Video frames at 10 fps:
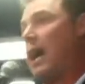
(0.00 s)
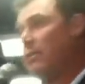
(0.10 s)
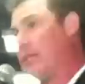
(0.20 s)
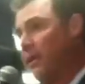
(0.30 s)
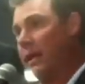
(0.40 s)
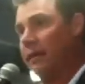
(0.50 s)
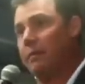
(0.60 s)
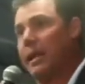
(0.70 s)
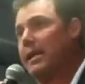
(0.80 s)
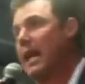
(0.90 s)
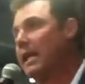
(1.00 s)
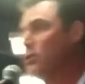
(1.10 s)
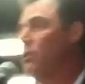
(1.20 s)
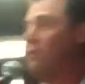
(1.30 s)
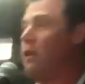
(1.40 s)
fine with me. Me and Nelly
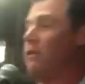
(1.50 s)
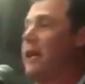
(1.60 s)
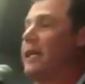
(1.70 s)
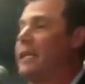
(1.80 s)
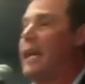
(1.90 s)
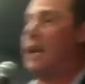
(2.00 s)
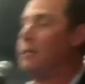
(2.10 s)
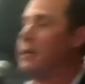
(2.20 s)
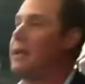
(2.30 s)
drove over here tonight and